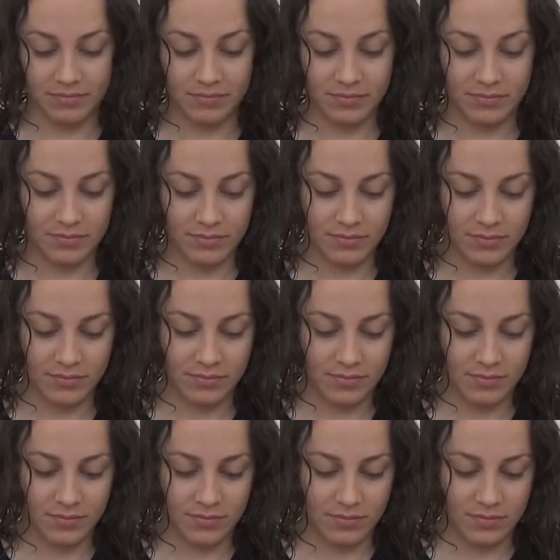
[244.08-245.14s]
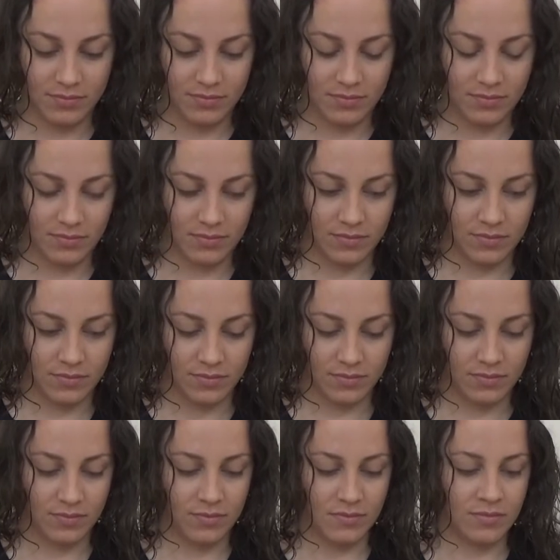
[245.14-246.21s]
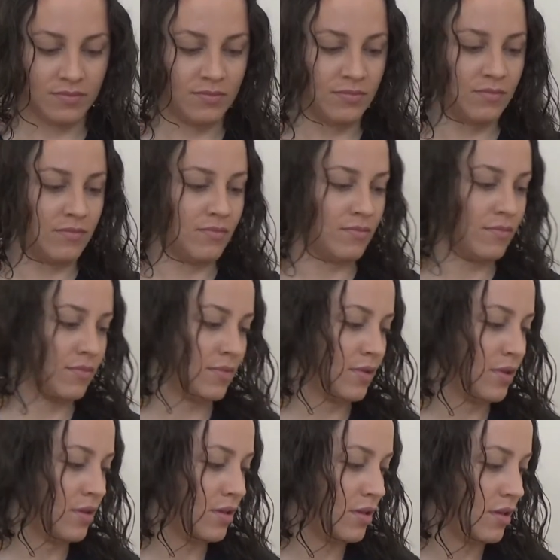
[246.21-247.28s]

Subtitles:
[no speech]